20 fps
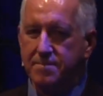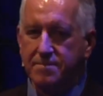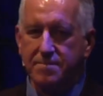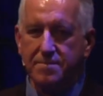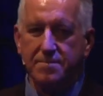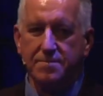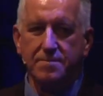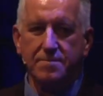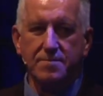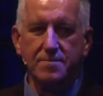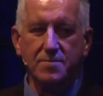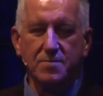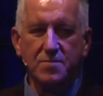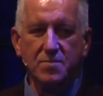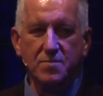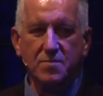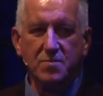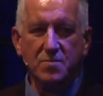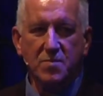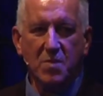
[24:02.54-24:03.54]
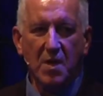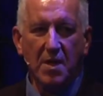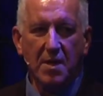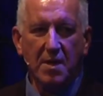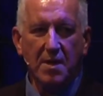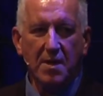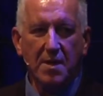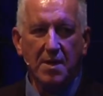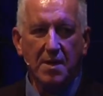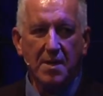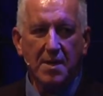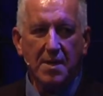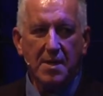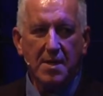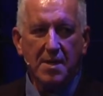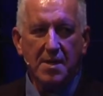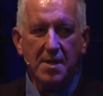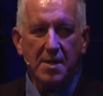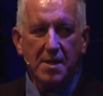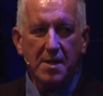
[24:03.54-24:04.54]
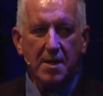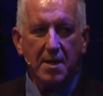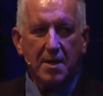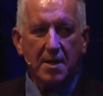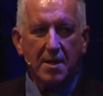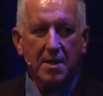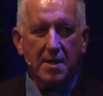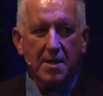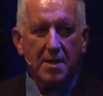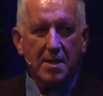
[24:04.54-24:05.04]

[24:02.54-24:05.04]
[no speech]